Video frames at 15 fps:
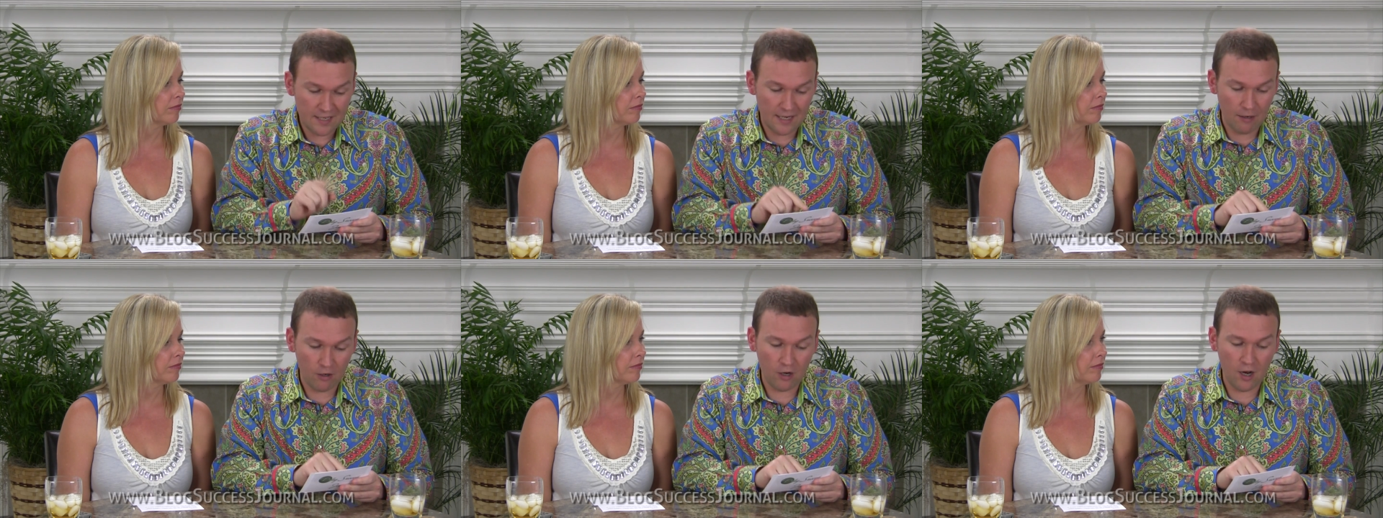
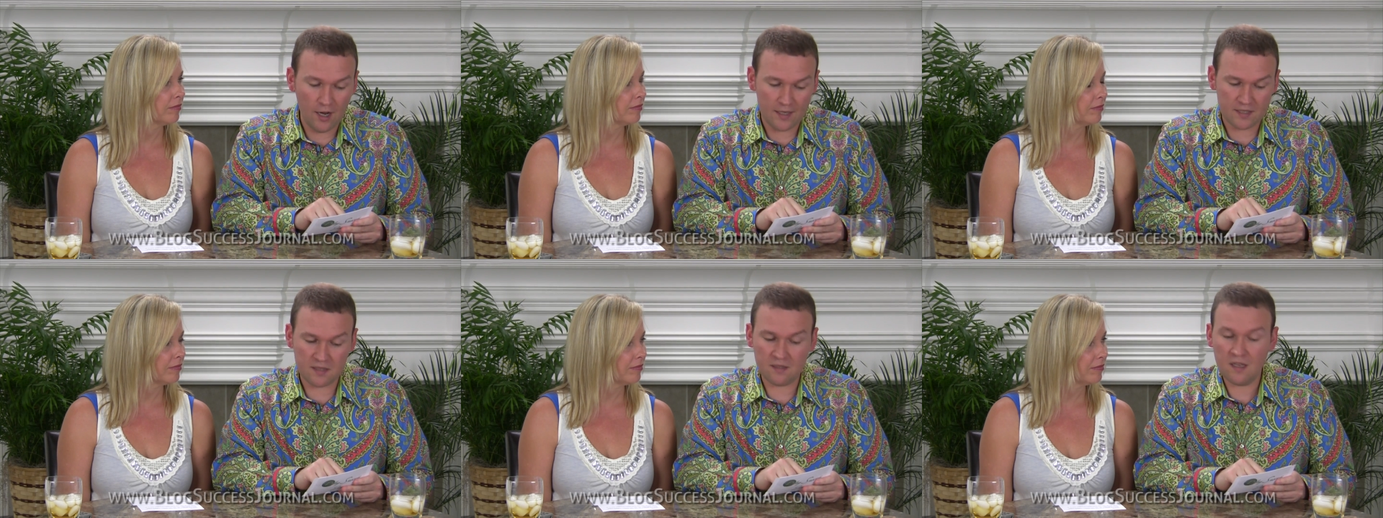Speaker 1: Now,
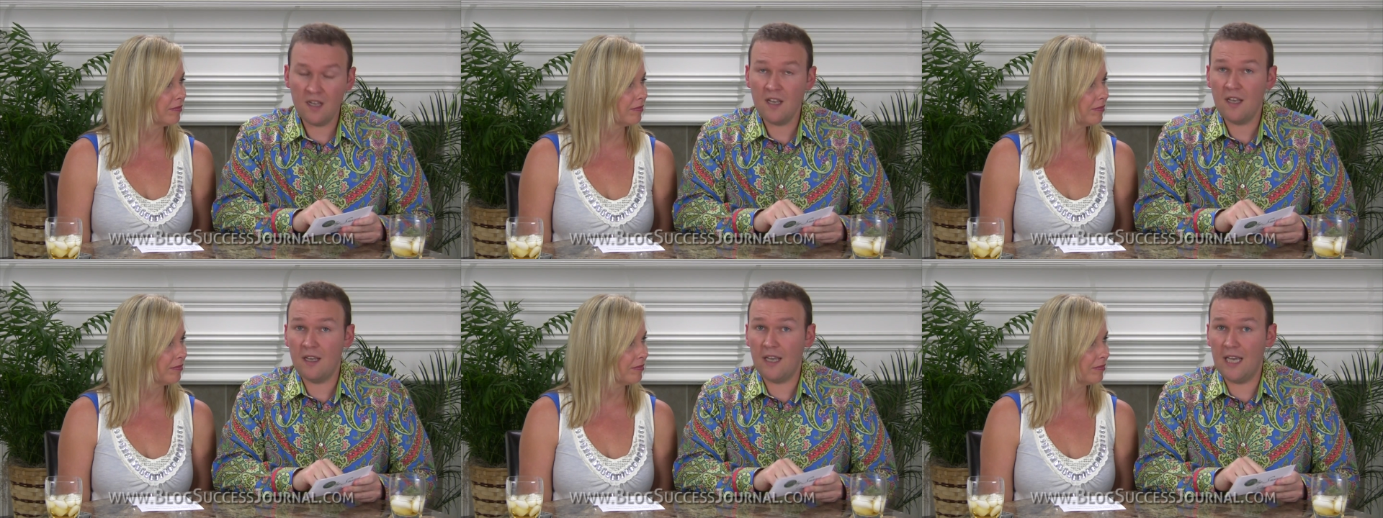cost,
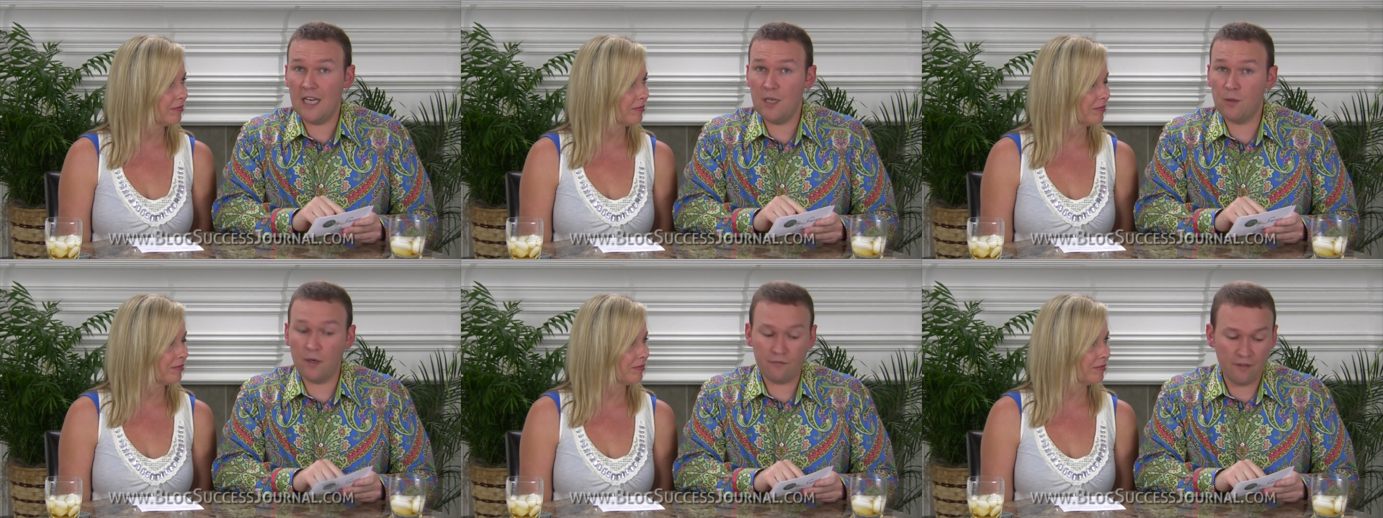
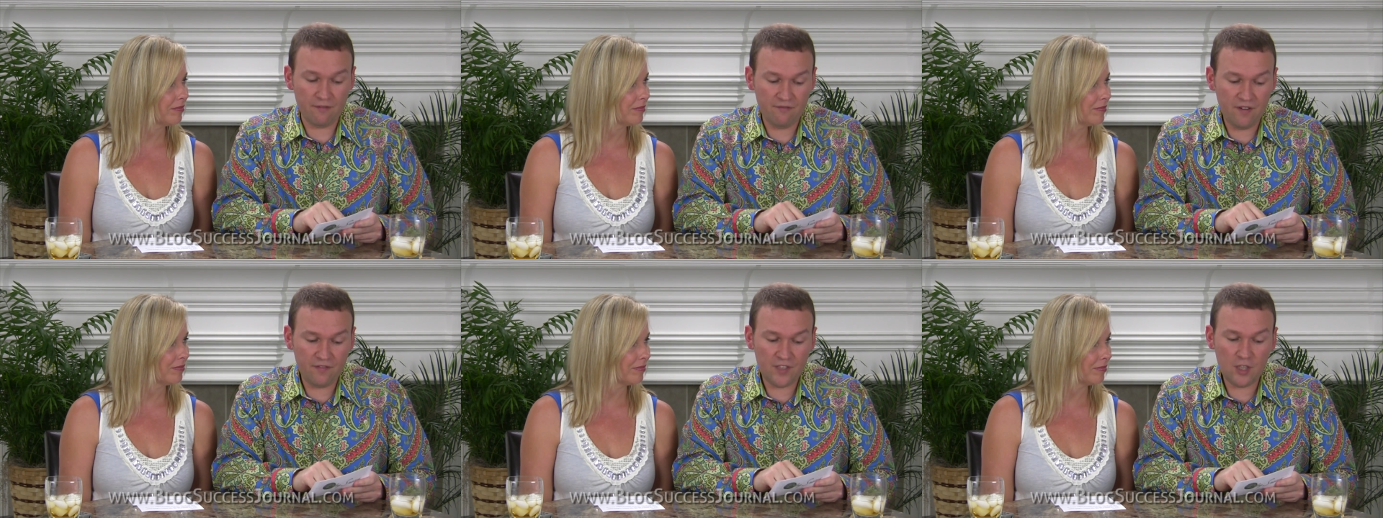anywhere from
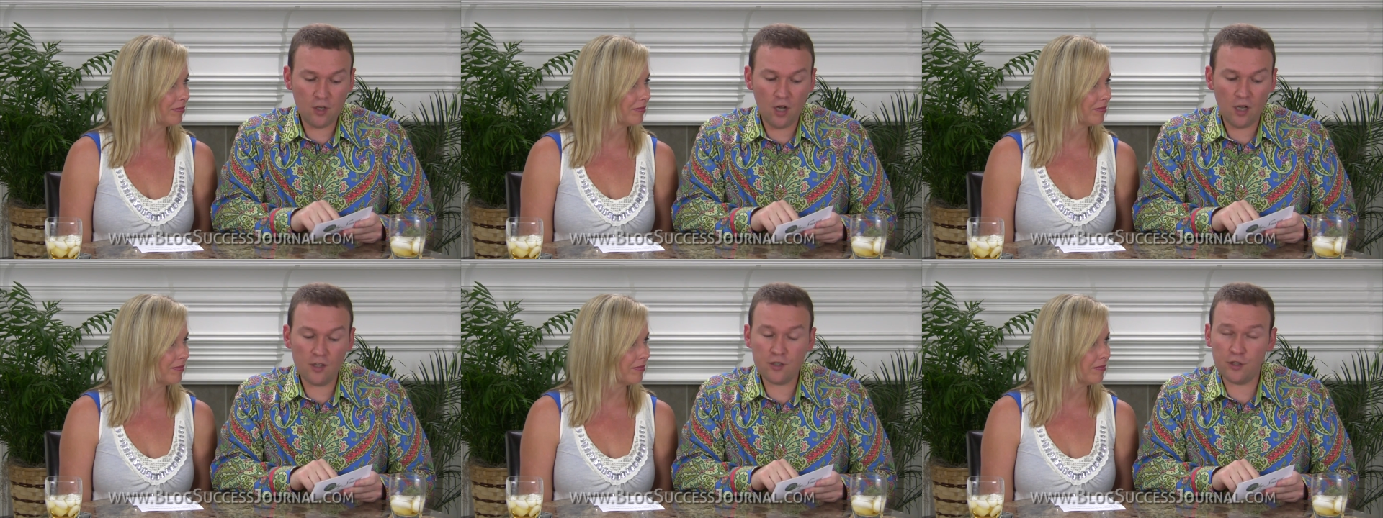$50
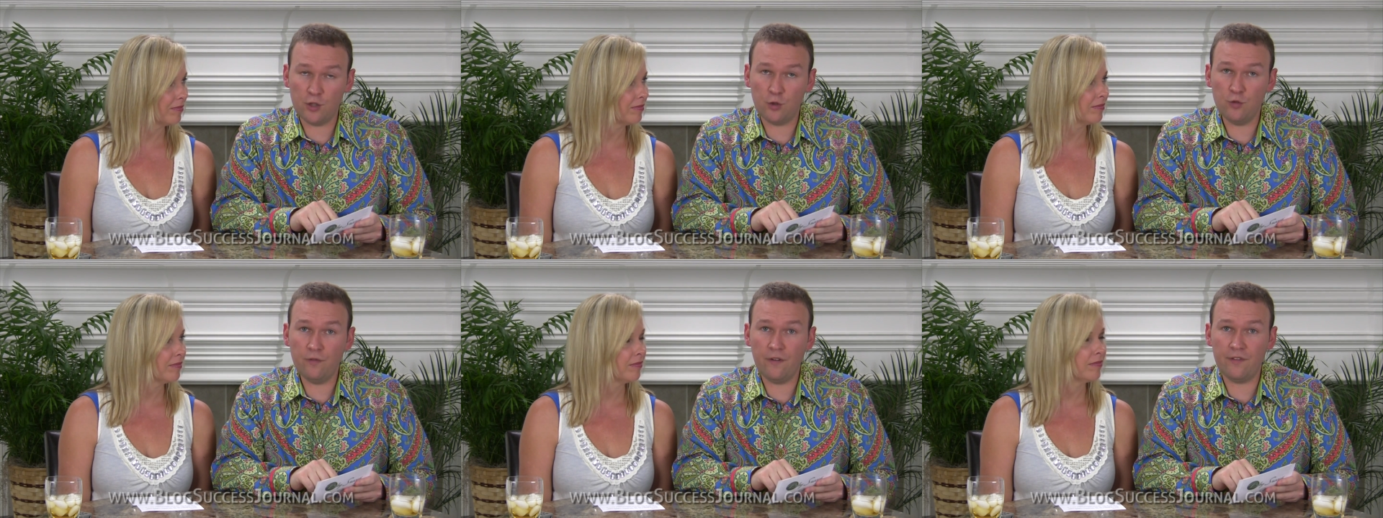to
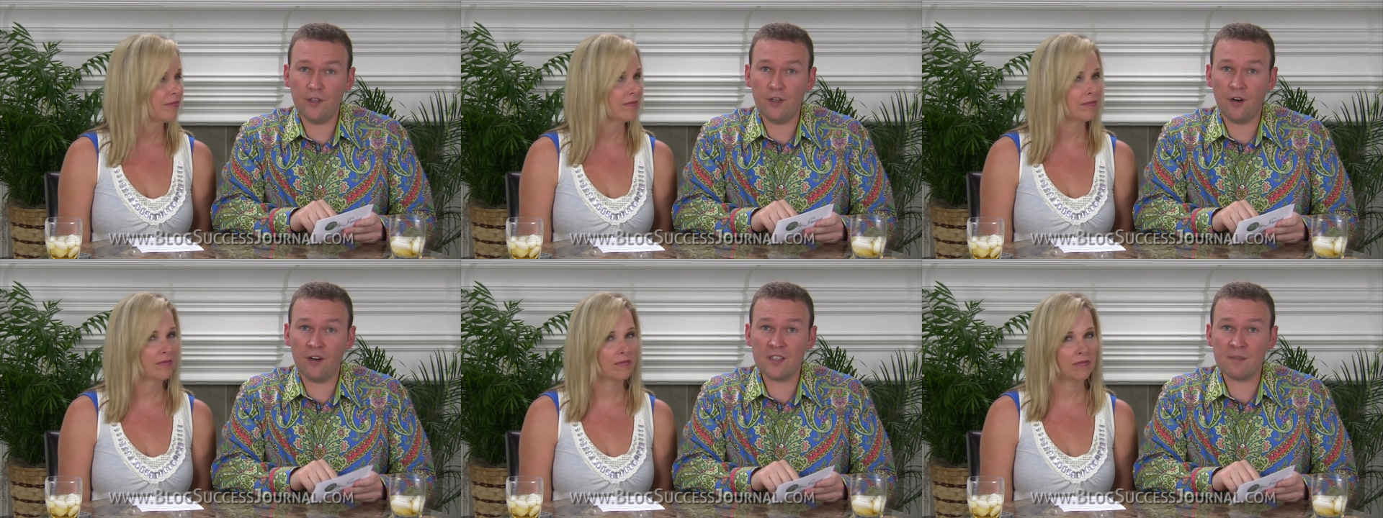
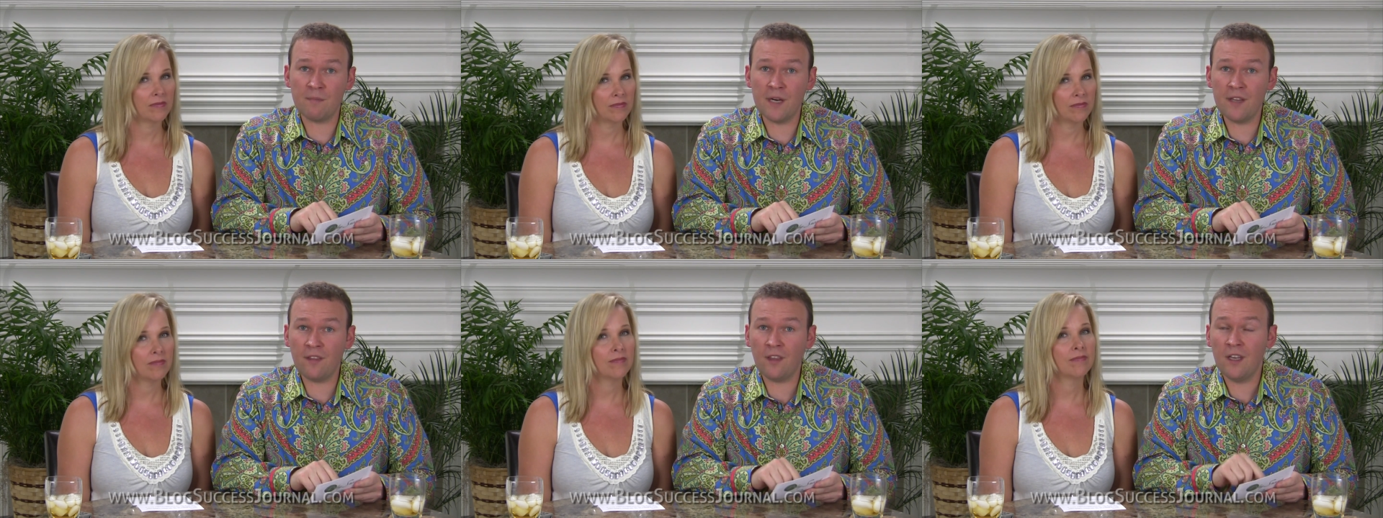$250 a
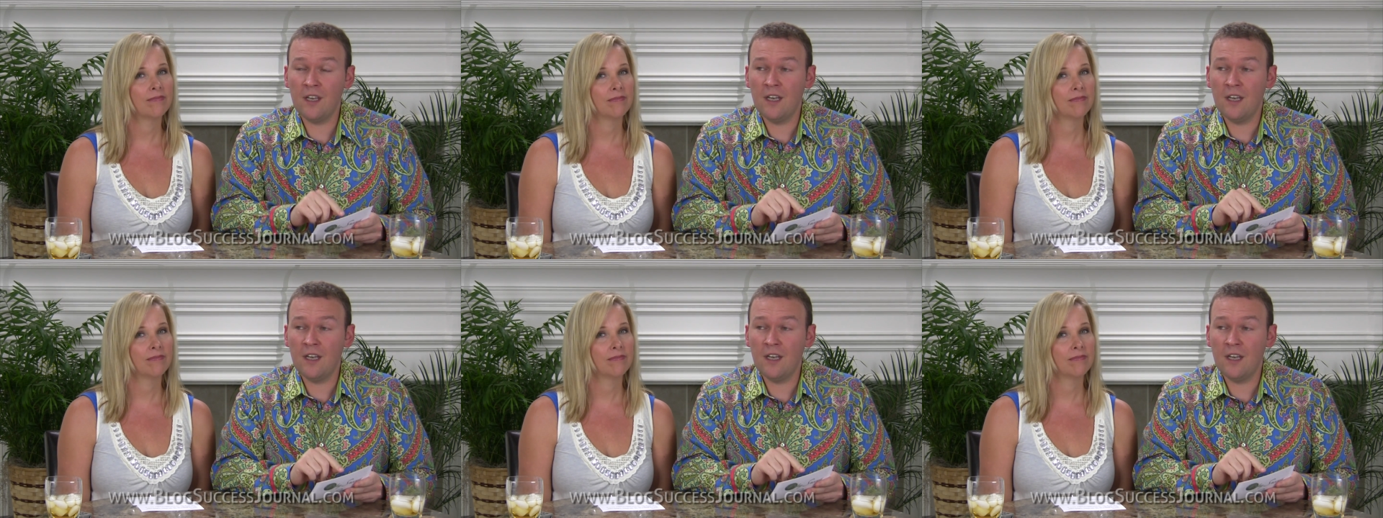month.